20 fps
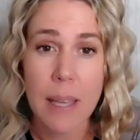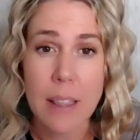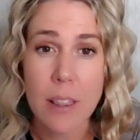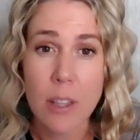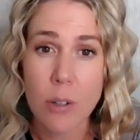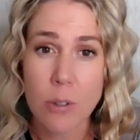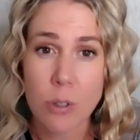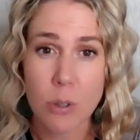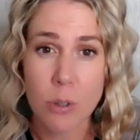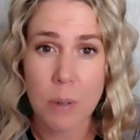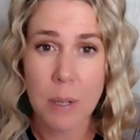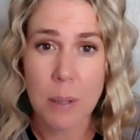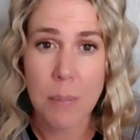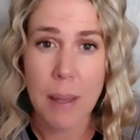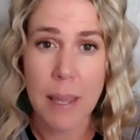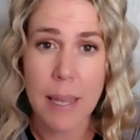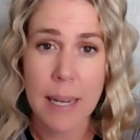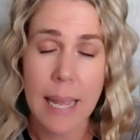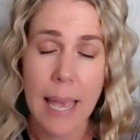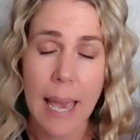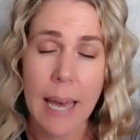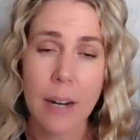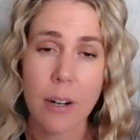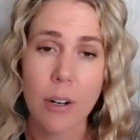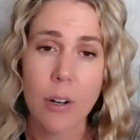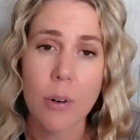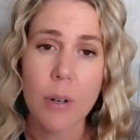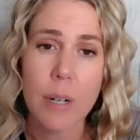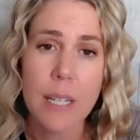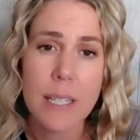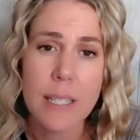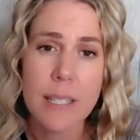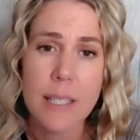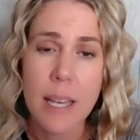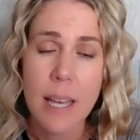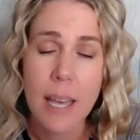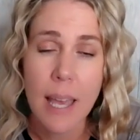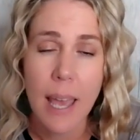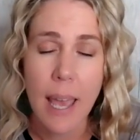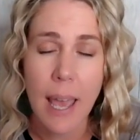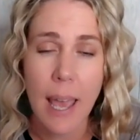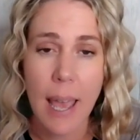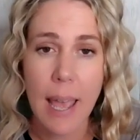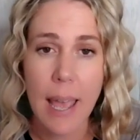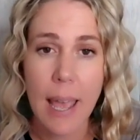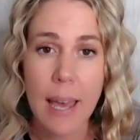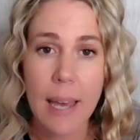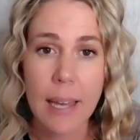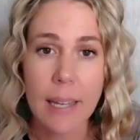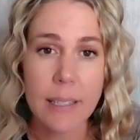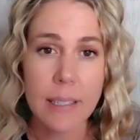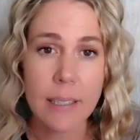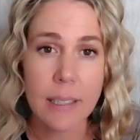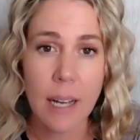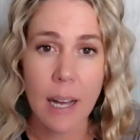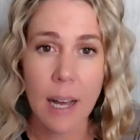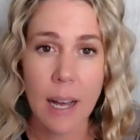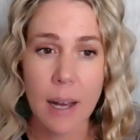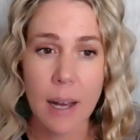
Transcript: in those three main categories and